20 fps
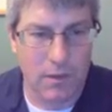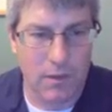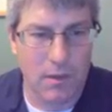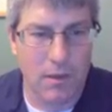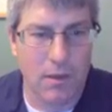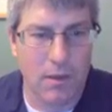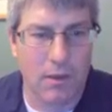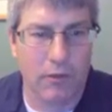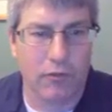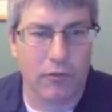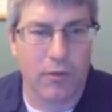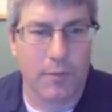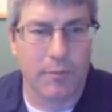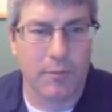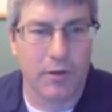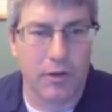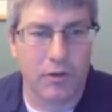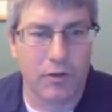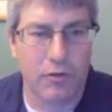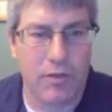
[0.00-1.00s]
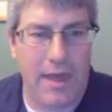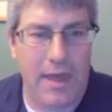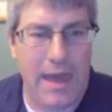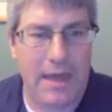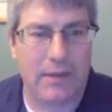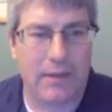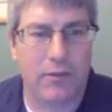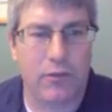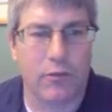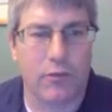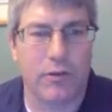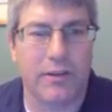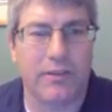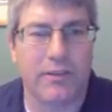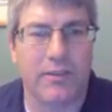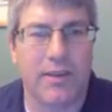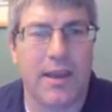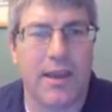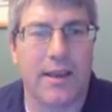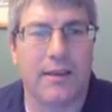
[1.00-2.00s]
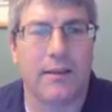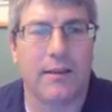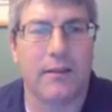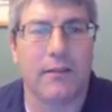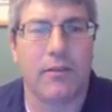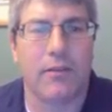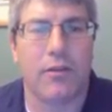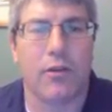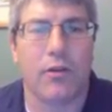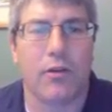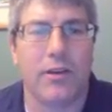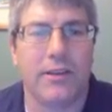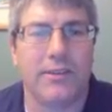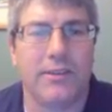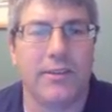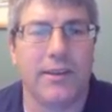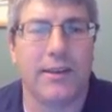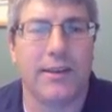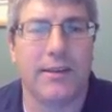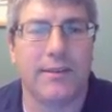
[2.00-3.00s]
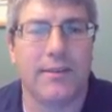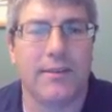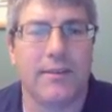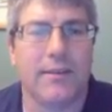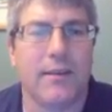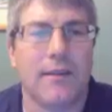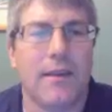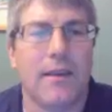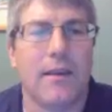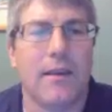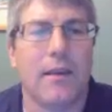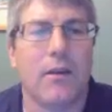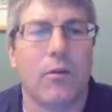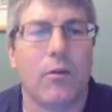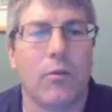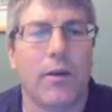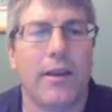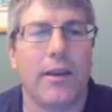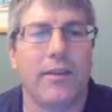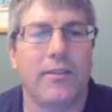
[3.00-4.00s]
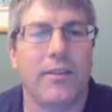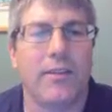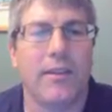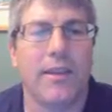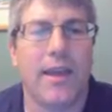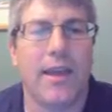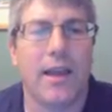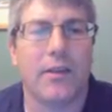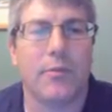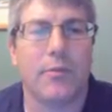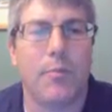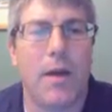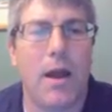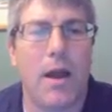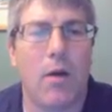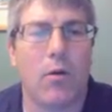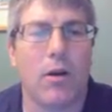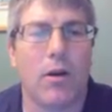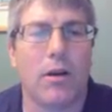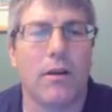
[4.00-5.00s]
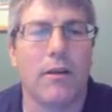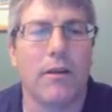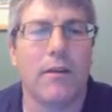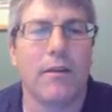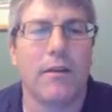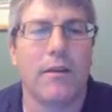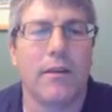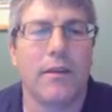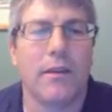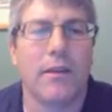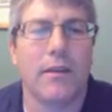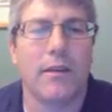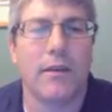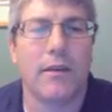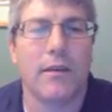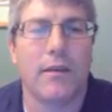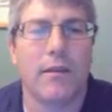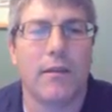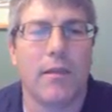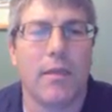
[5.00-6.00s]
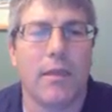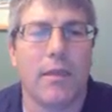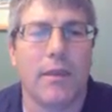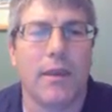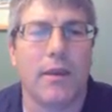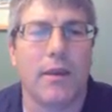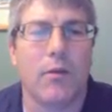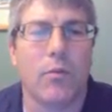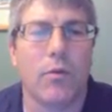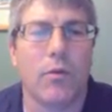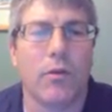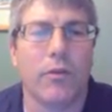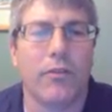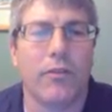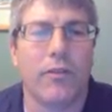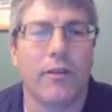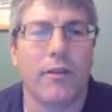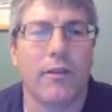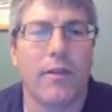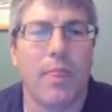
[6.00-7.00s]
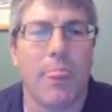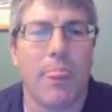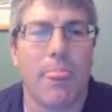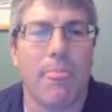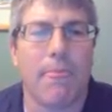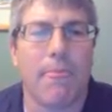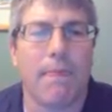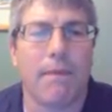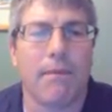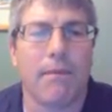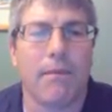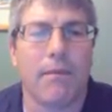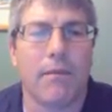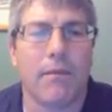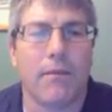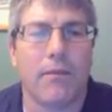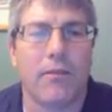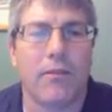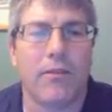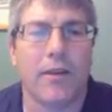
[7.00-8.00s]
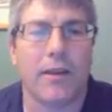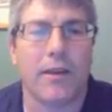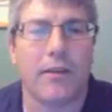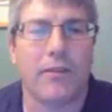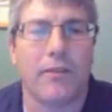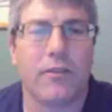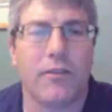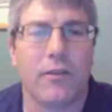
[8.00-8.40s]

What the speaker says: So I'm going to do that. 36 raised to the x power equals 6